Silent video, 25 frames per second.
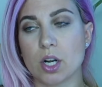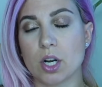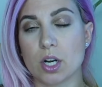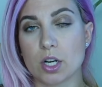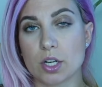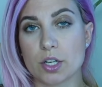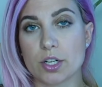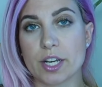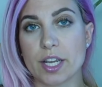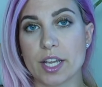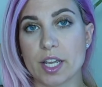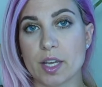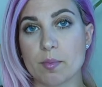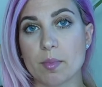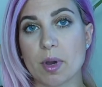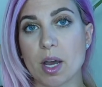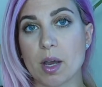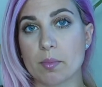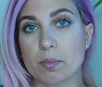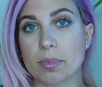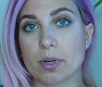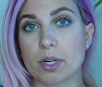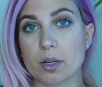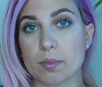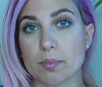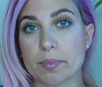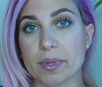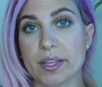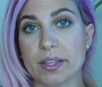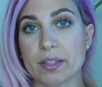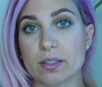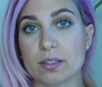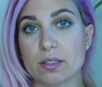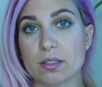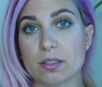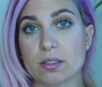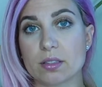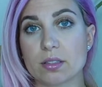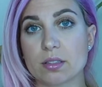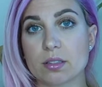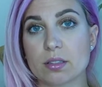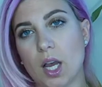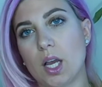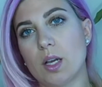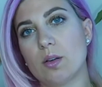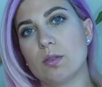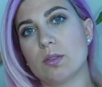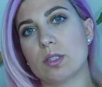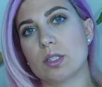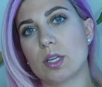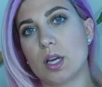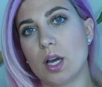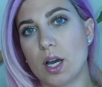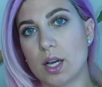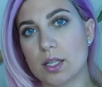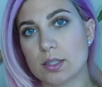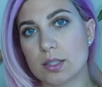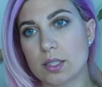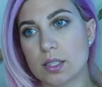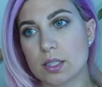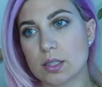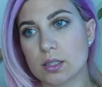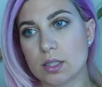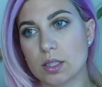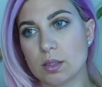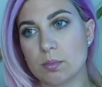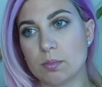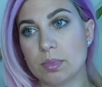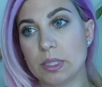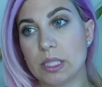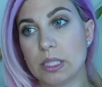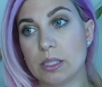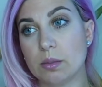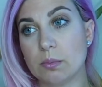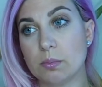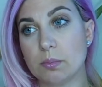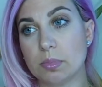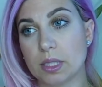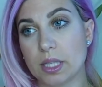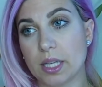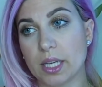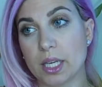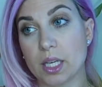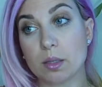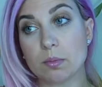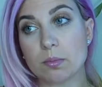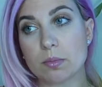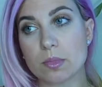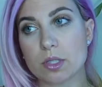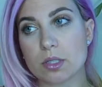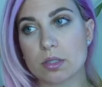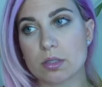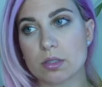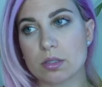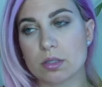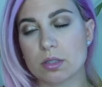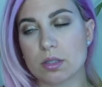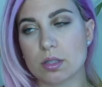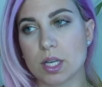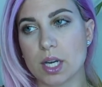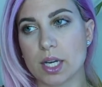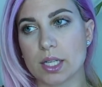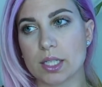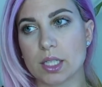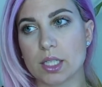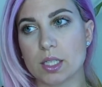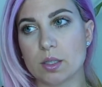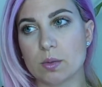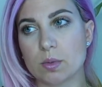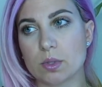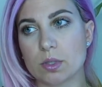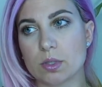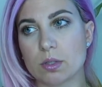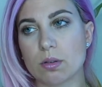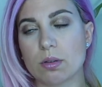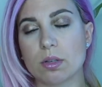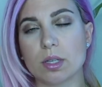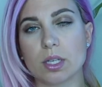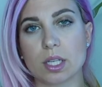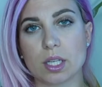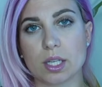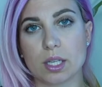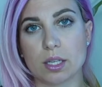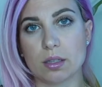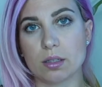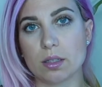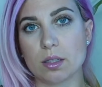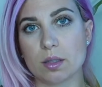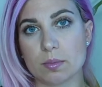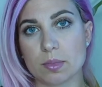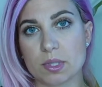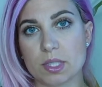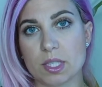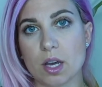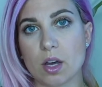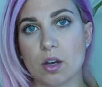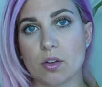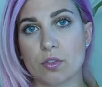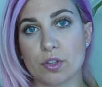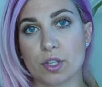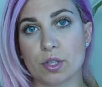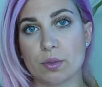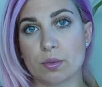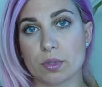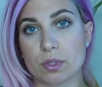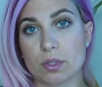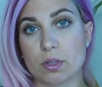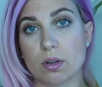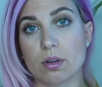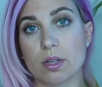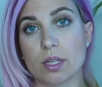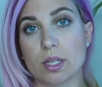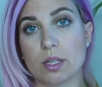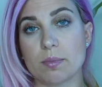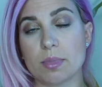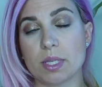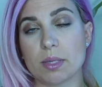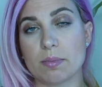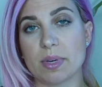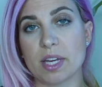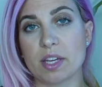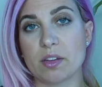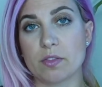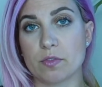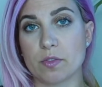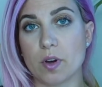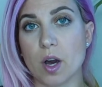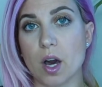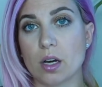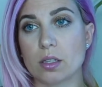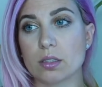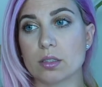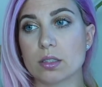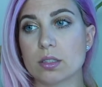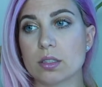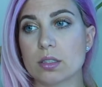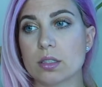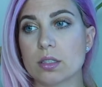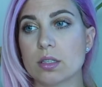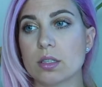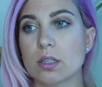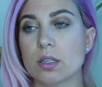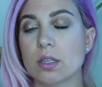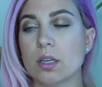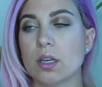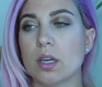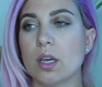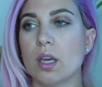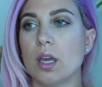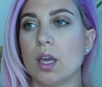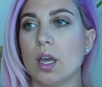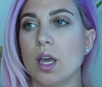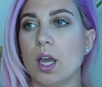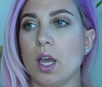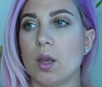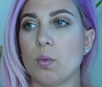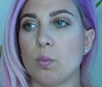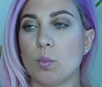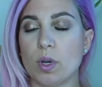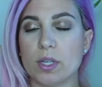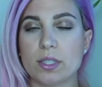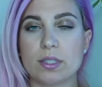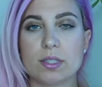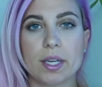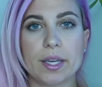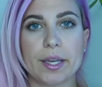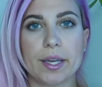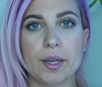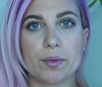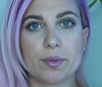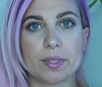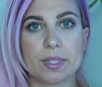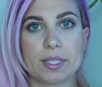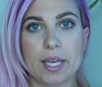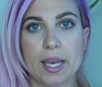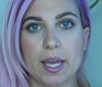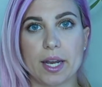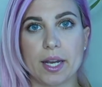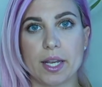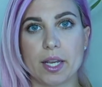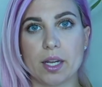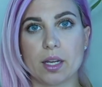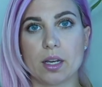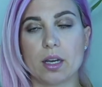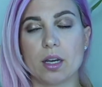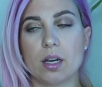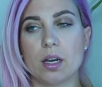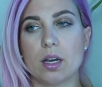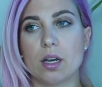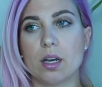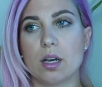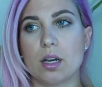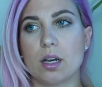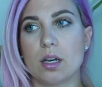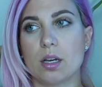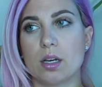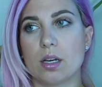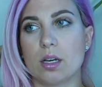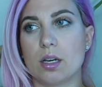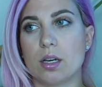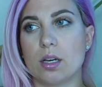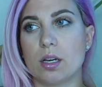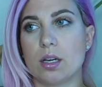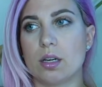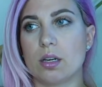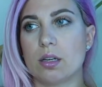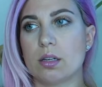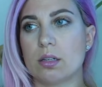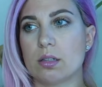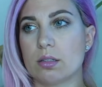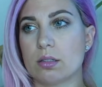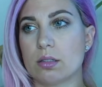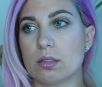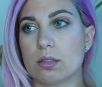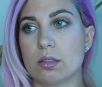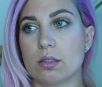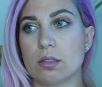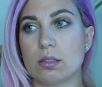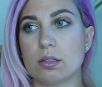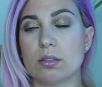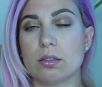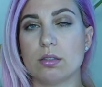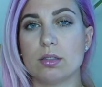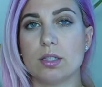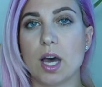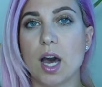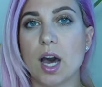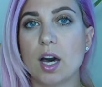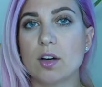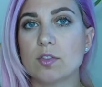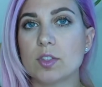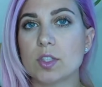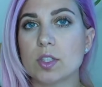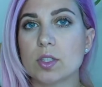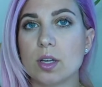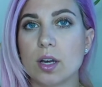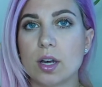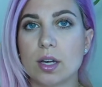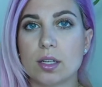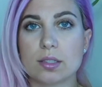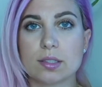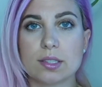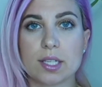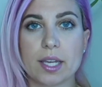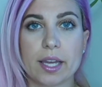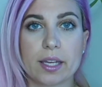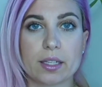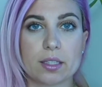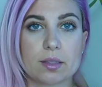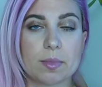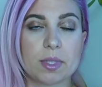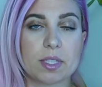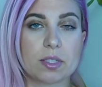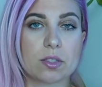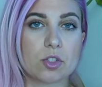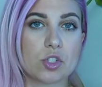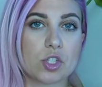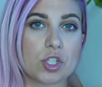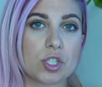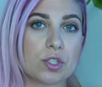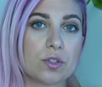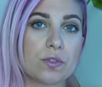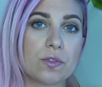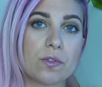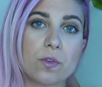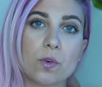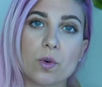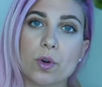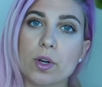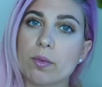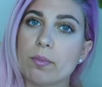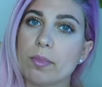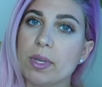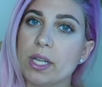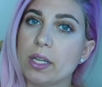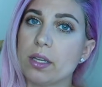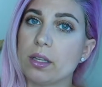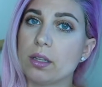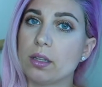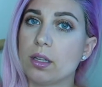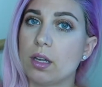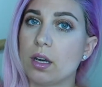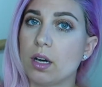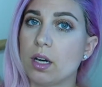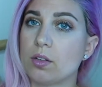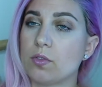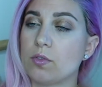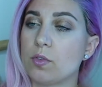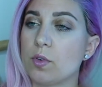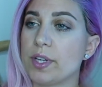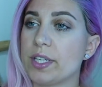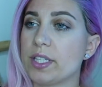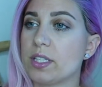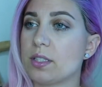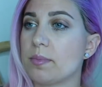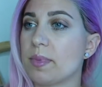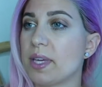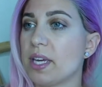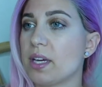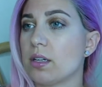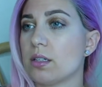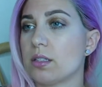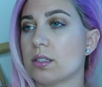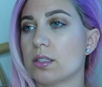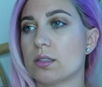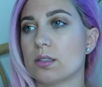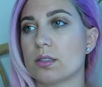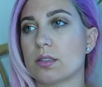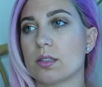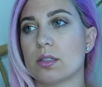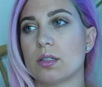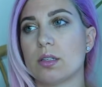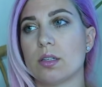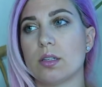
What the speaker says: hurt him on purpose. I was constantly being blamed that he was going to kill himself and it was going to be my fault. And one day I was getting novel-long text messages, 4-minute-long voicemails,